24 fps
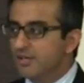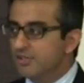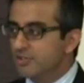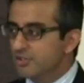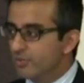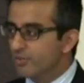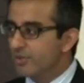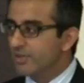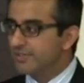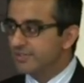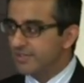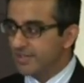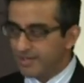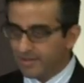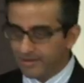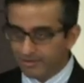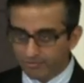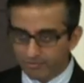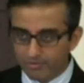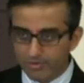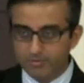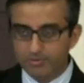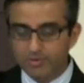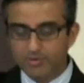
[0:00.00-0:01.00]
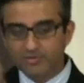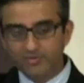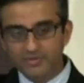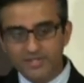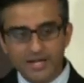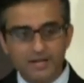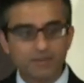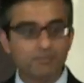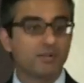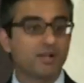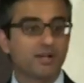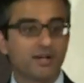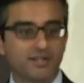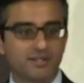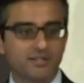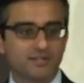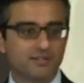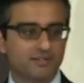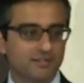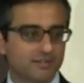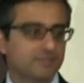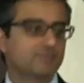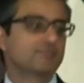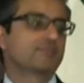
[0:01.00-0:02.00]
So once I removed that
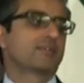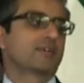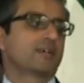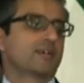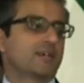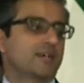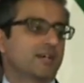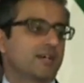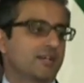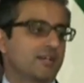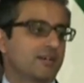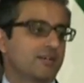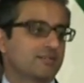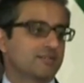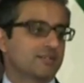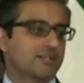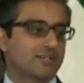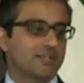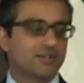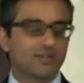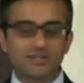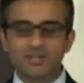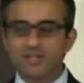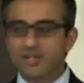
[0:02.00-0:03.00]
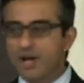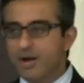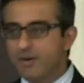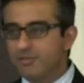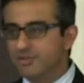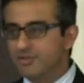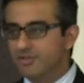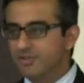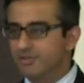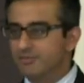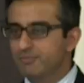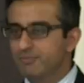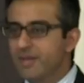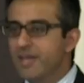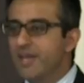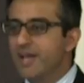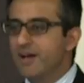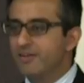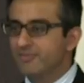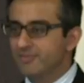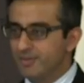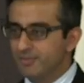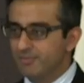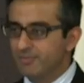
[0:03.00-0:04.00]
blinder, and I was like, okay, commentaries may
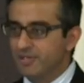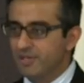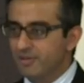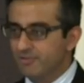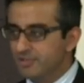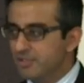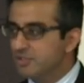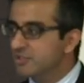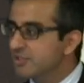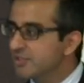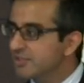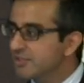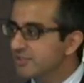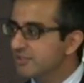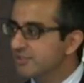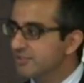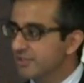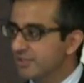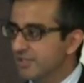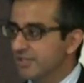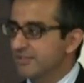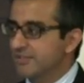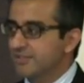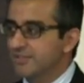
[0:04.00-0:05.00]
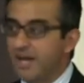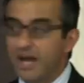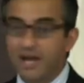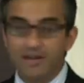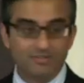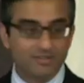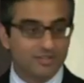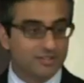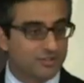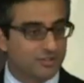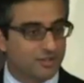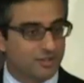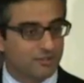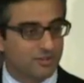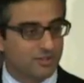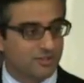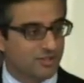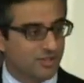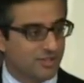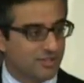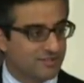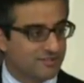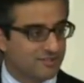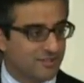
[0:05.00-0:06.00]
have something of interest, so let's dive into them and
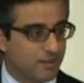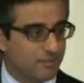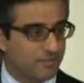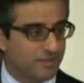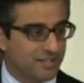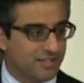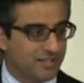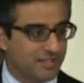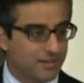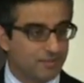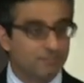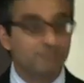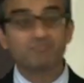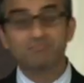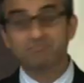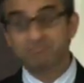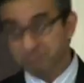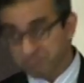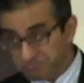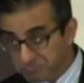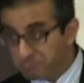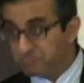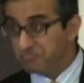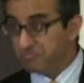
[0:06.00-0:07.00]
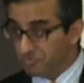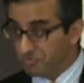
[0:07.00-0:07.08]
start examining them